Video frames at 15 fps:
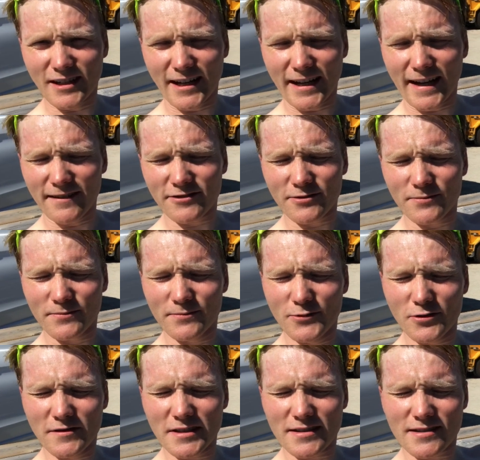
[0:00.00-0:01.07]
I have some
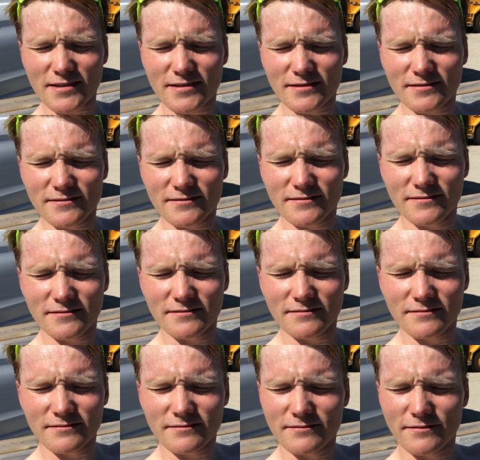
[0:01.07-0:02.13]
movies
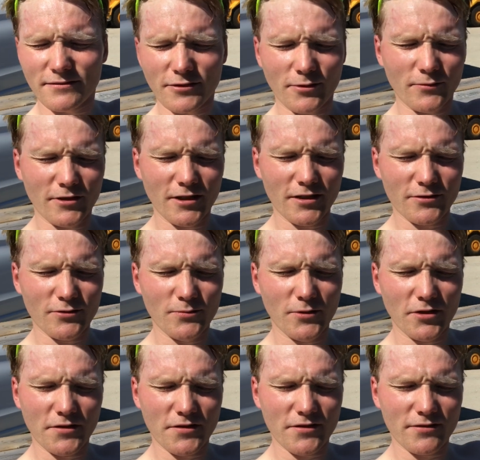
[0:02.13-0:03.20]
from the last 2
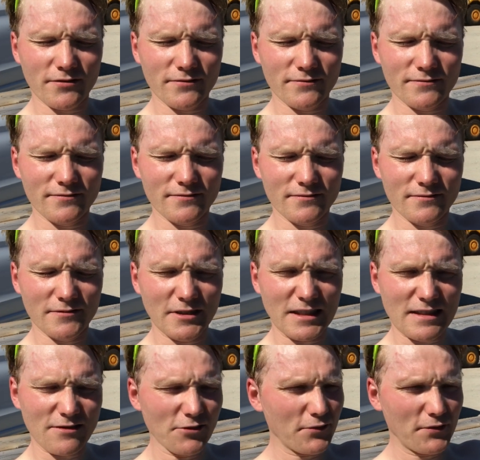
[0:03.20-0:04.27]
months.
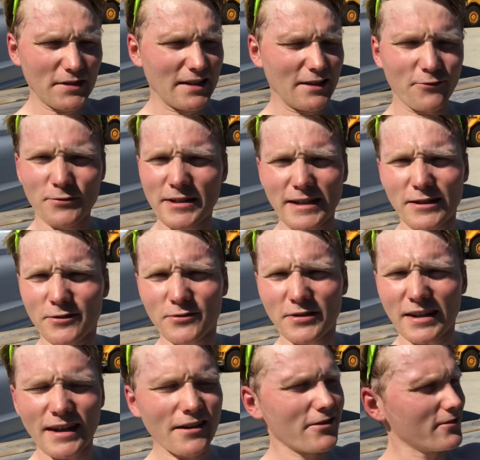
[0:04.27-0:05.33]
It's not fitting really good
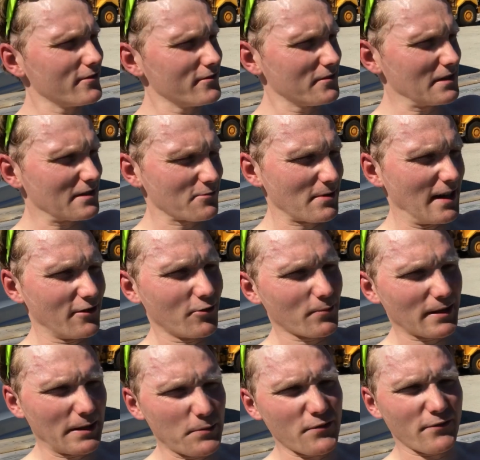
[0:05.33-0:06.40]
together. It's random
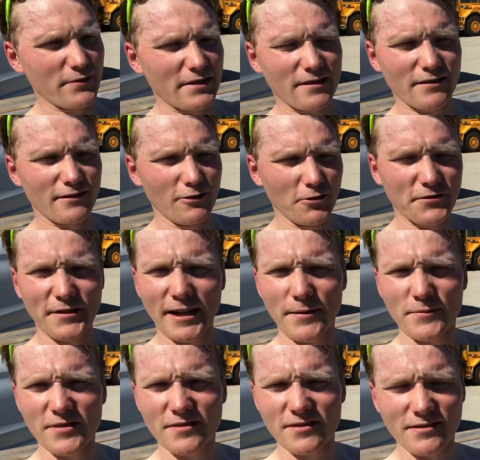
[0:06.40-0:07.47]
clips with lot
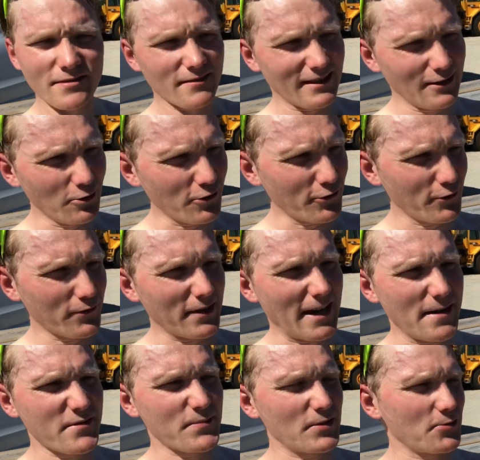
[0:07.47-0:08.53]
of
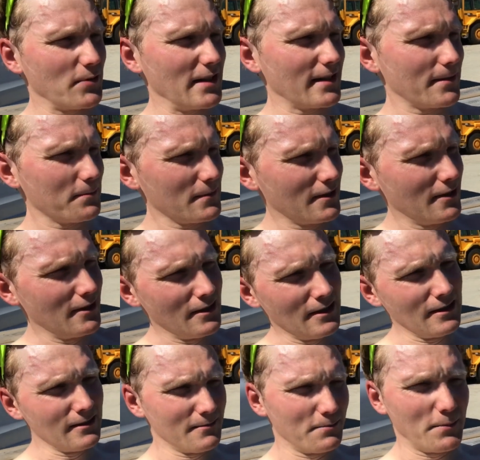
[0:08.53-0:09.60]
times between them.
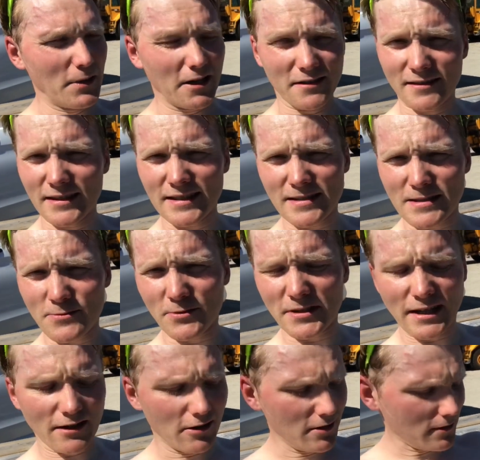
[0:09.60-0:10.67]
But this is what
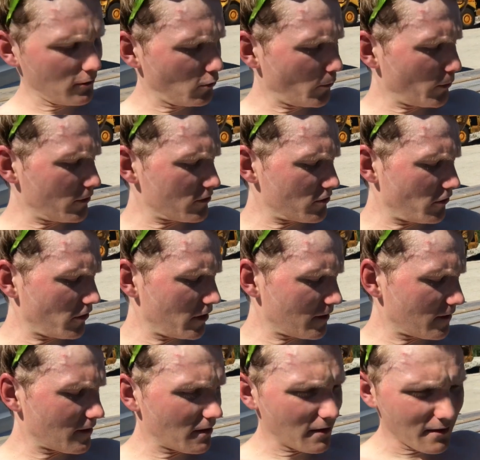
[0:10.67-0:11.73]
I got. Hope you enjoy
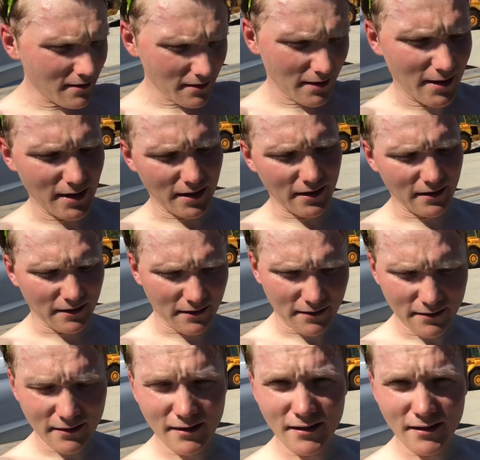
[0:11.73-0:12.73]
it. And